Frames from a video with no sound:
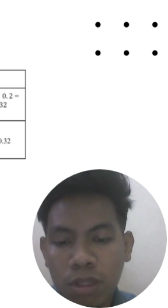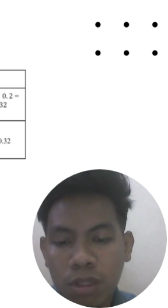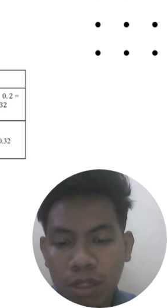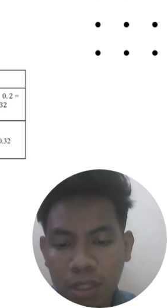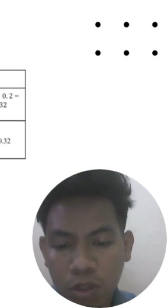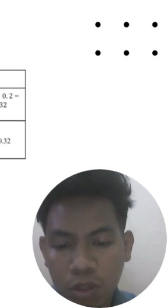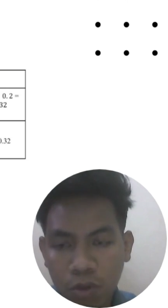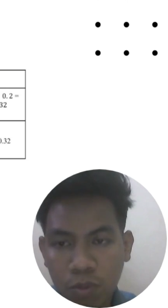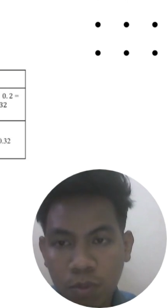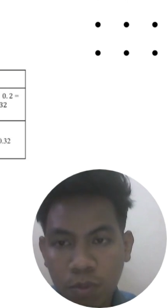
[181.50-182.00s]

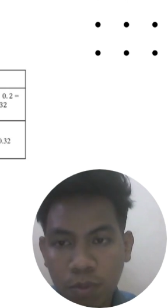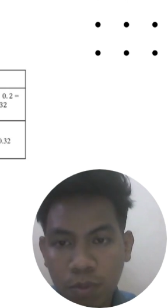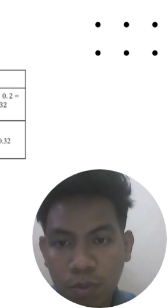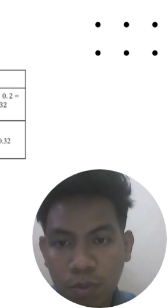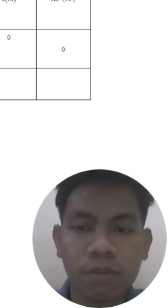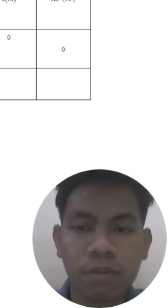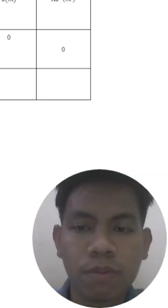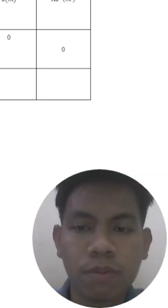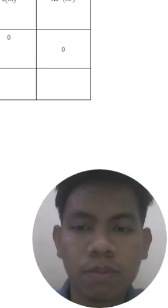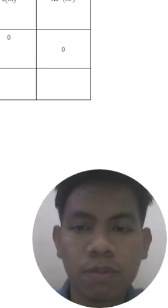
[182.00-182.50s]
meter cube.
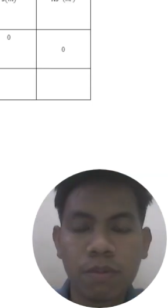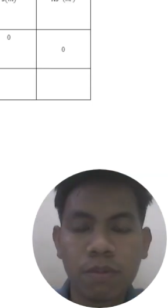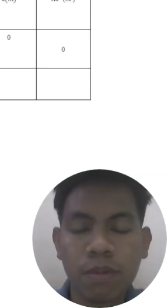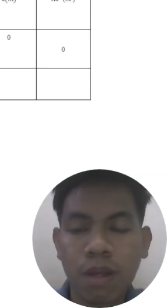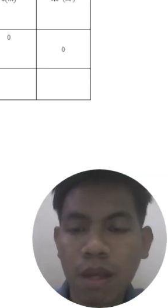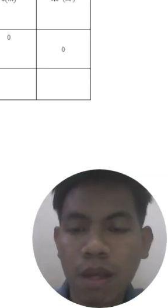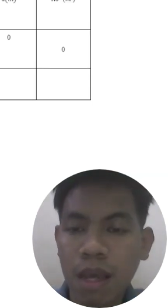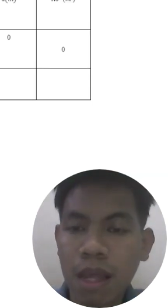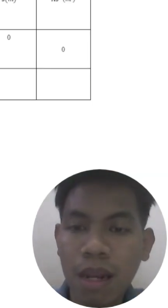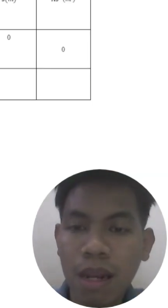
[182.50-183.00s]

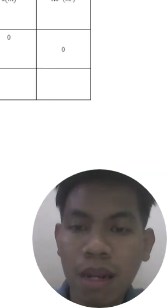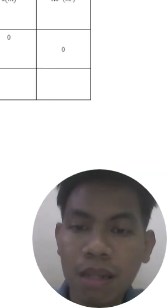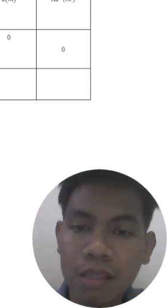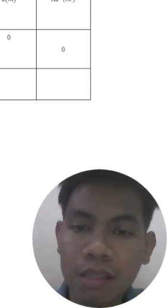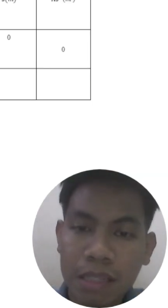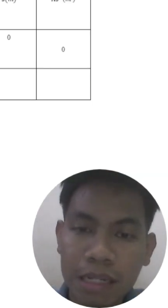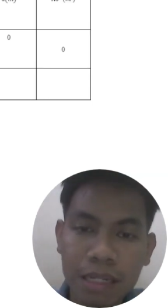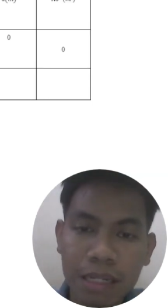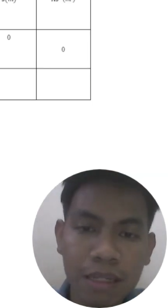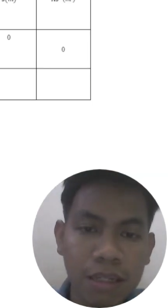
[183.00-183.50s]
And
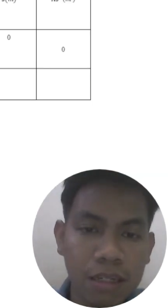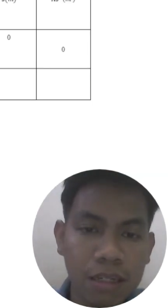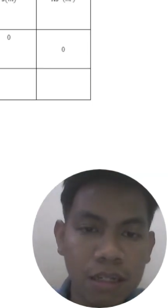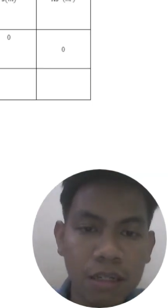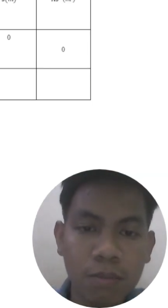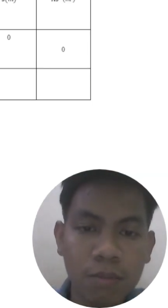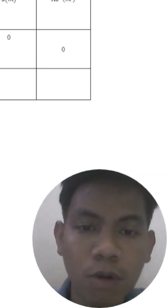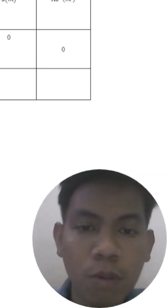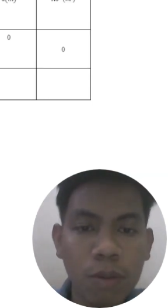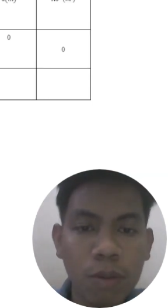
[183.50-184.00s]
lastly,
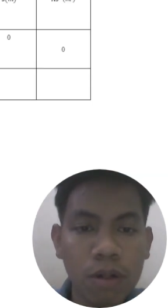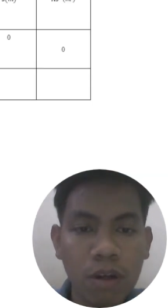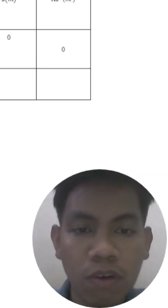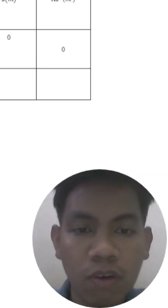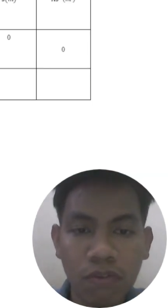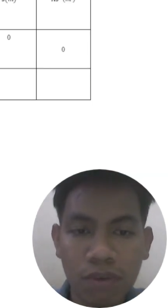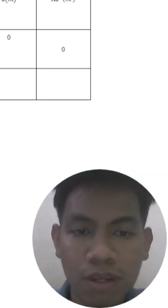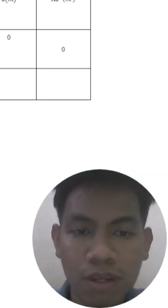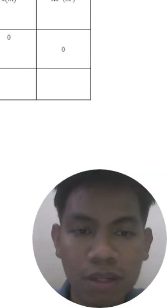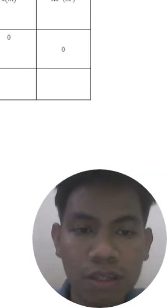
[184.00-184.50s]
the moment
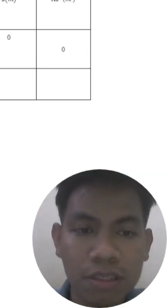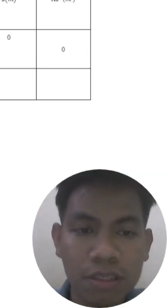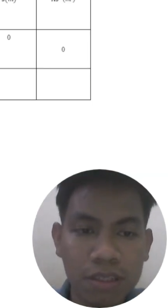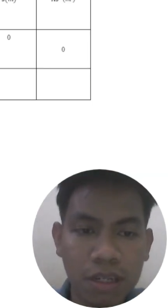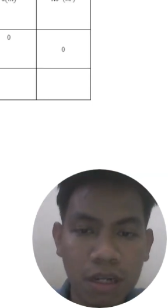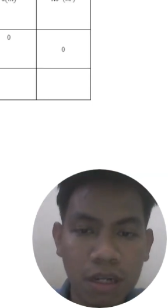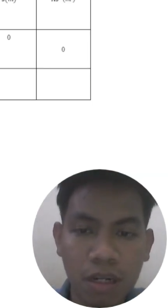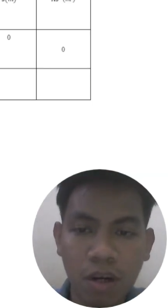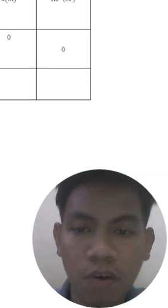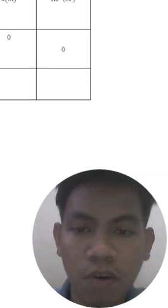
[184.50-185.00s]
of
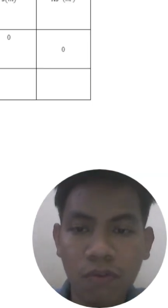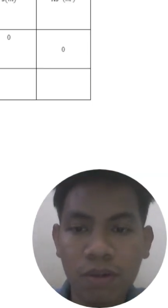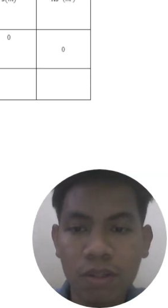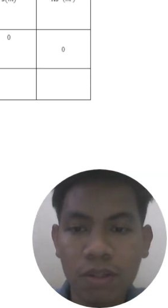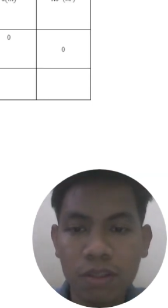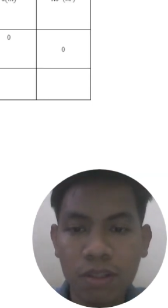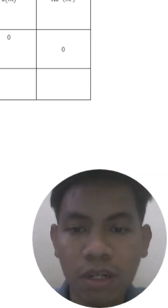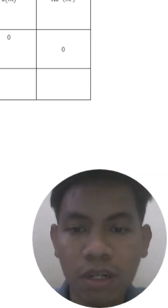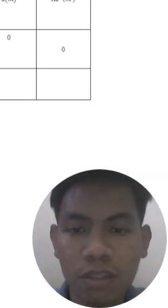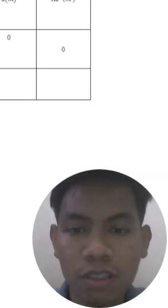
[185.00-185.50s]
inertia of
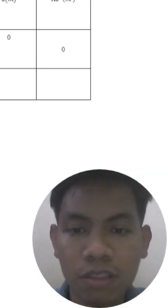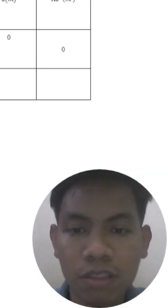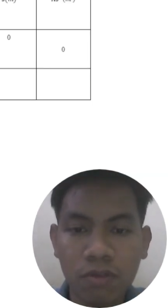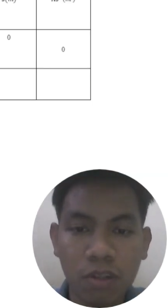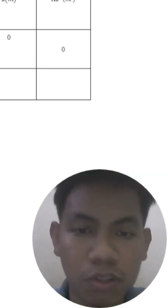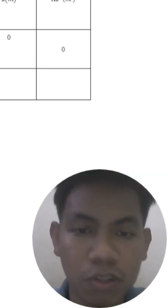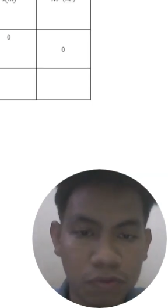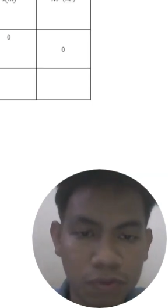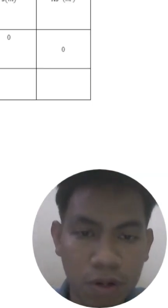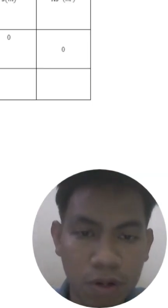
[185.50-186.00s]
the
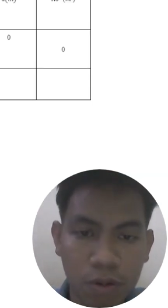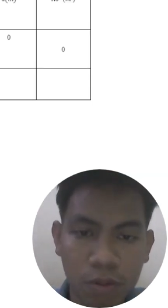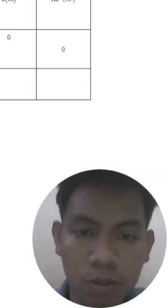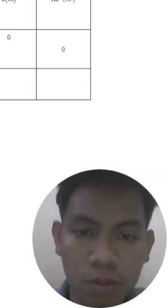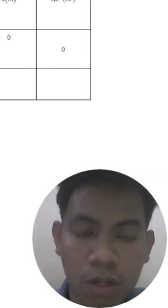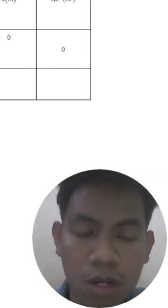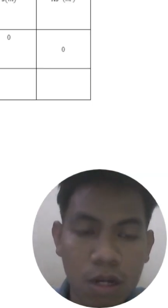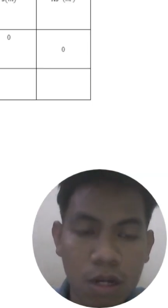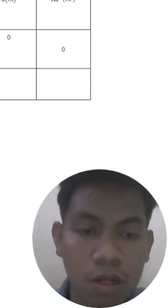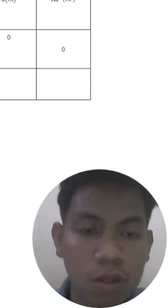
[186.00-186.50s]
structure was
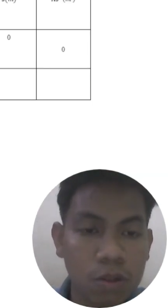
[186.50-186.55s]
found.